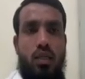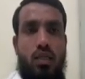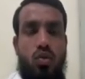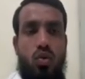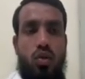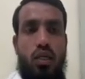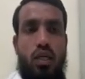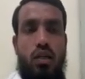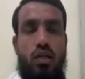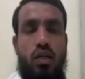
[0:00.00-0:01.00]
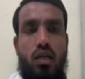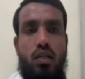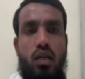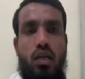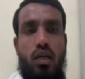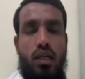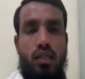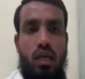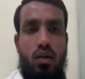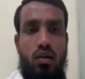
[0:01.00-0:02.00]
So here the
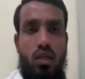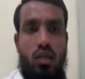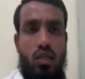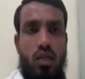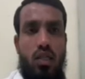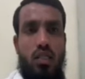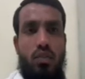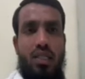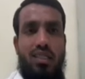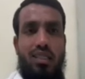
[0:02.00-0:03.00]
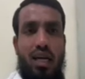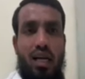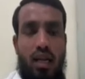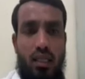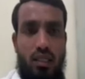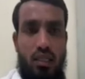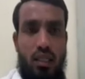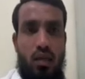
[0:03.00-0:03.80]
intracellular spaces are less,